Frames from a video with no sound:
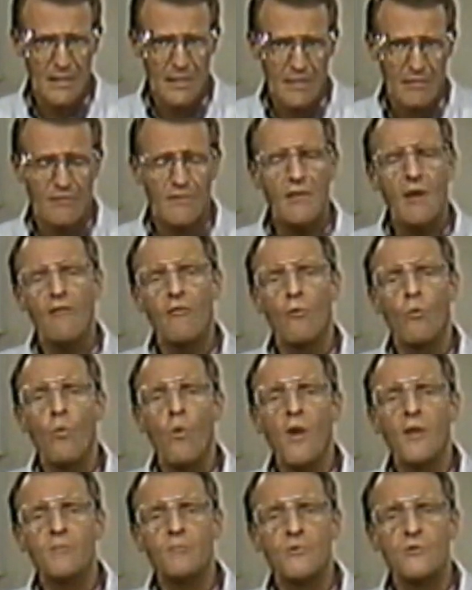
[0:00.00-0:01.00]
The other
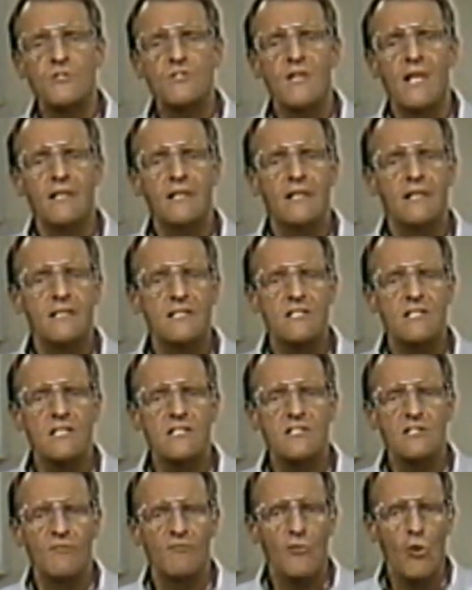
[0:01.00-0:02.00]
1%
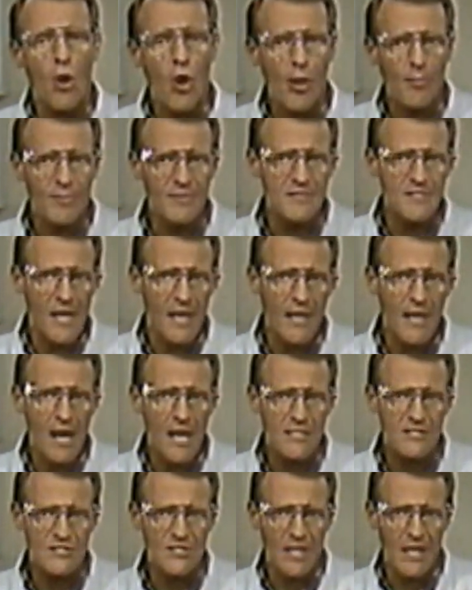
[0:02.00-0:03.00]
consists of carbon
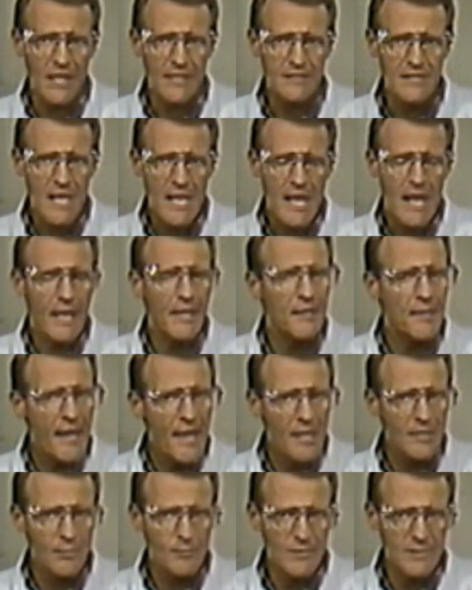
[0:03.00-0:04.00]
dioxide and
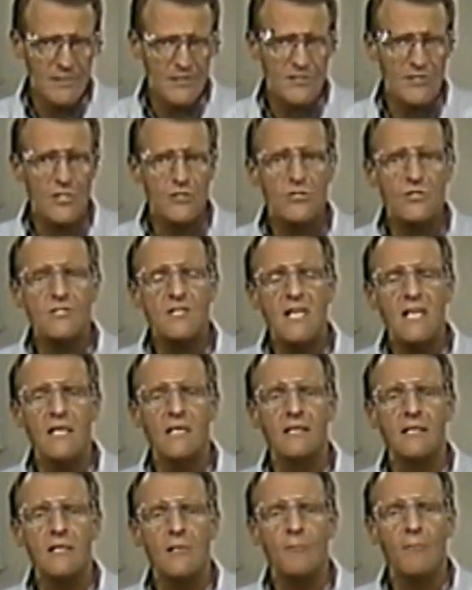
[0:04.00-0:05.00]
elements such as
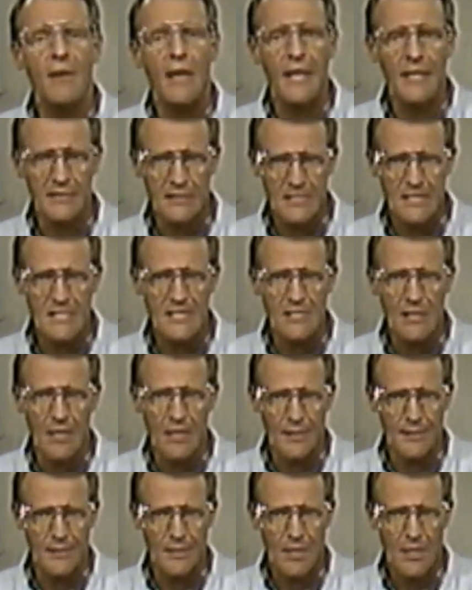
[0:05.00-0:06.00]
helium and
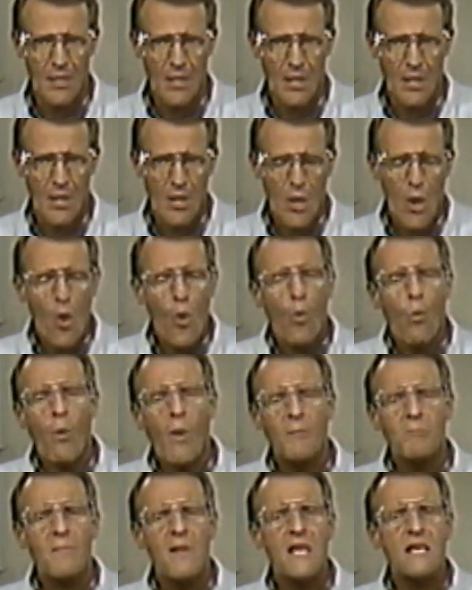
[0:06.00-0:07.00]
neon.
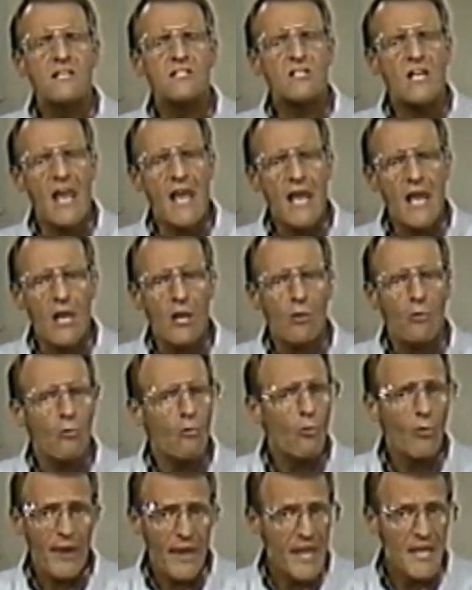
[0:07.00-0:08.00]
What makes air
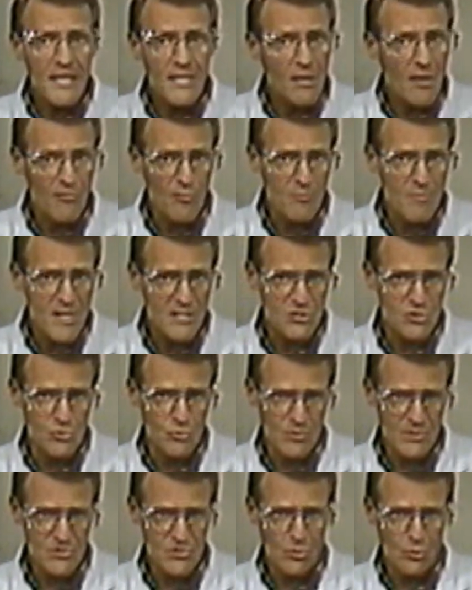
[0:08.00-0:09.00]
or any other
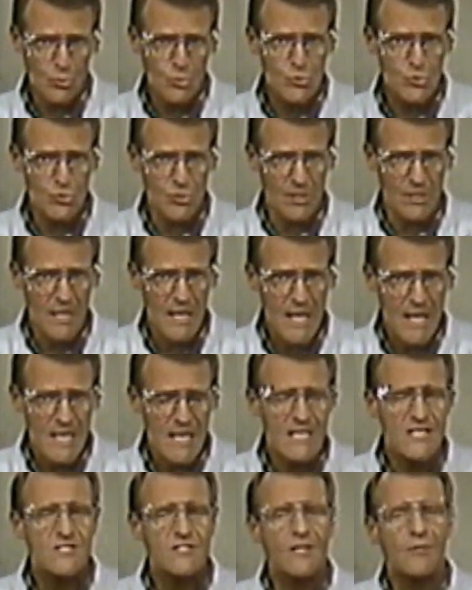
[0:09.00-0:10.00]
mixture a solution
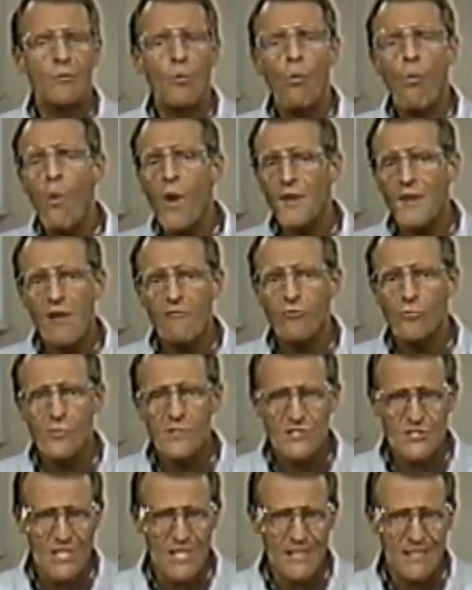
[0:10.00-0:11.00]
is that whatever
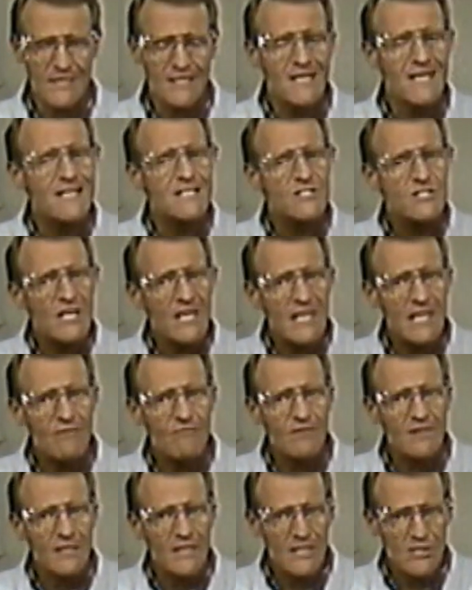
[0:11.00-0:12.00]
is in it is
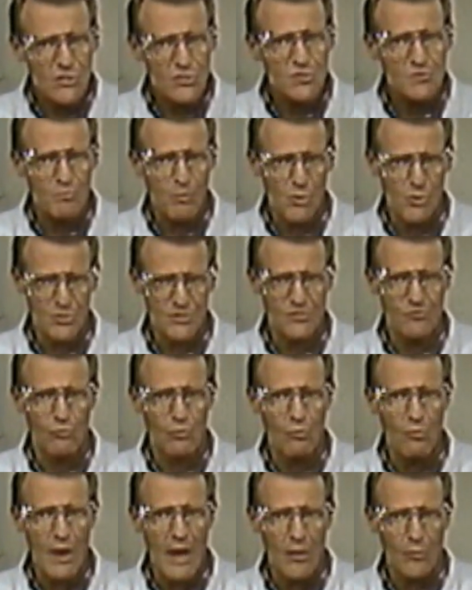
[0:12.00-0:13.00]
evenly dispersed
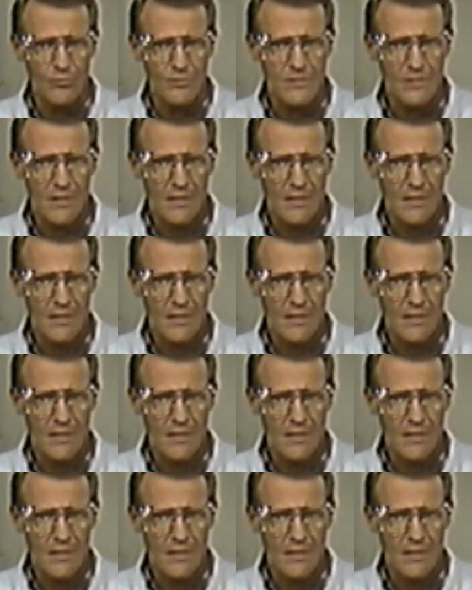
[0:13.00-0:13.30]
throughout.